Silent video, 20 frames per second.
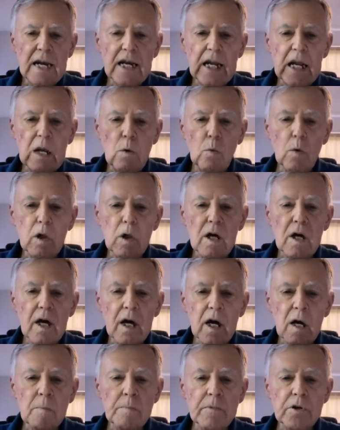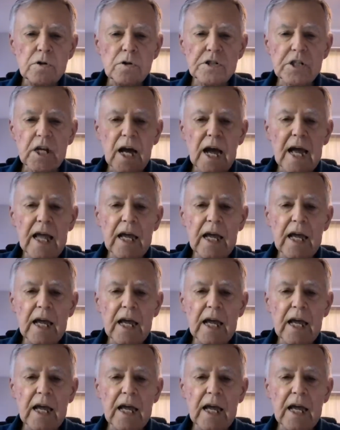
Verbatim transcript: And he will come to